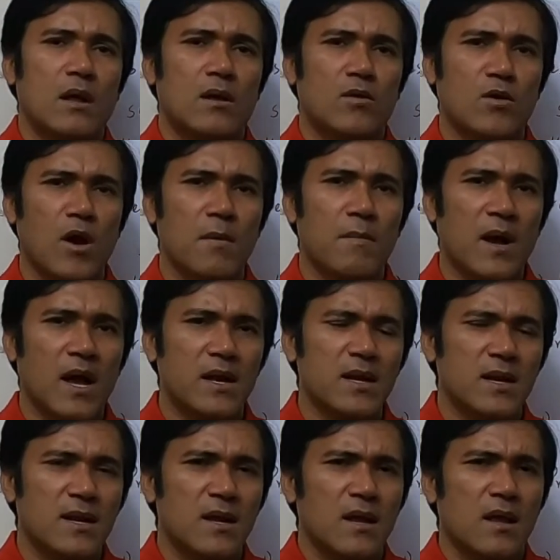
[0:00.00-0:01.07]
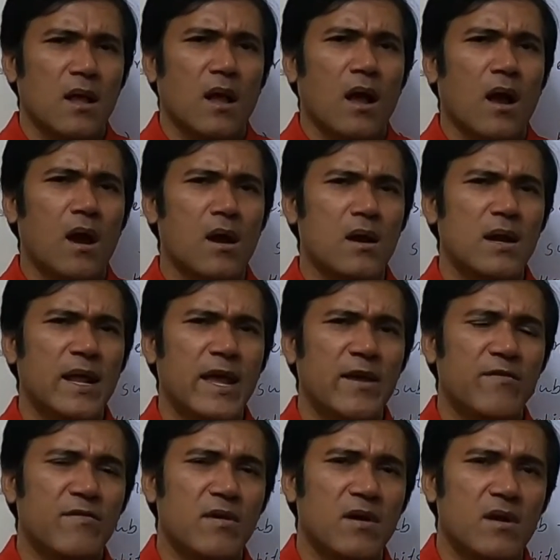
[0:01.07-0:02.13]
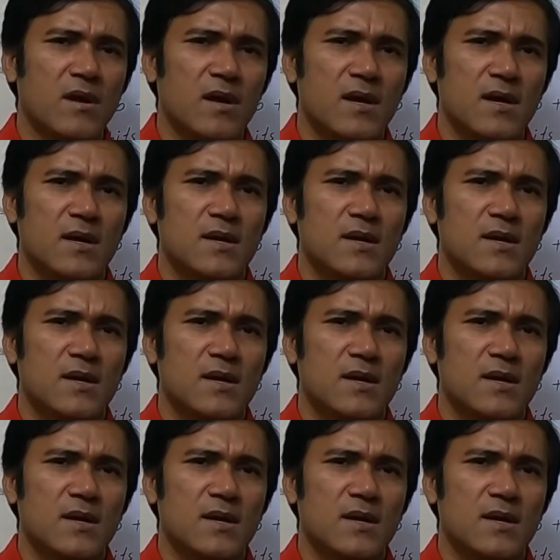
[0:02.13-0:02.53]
Rahman hardly ever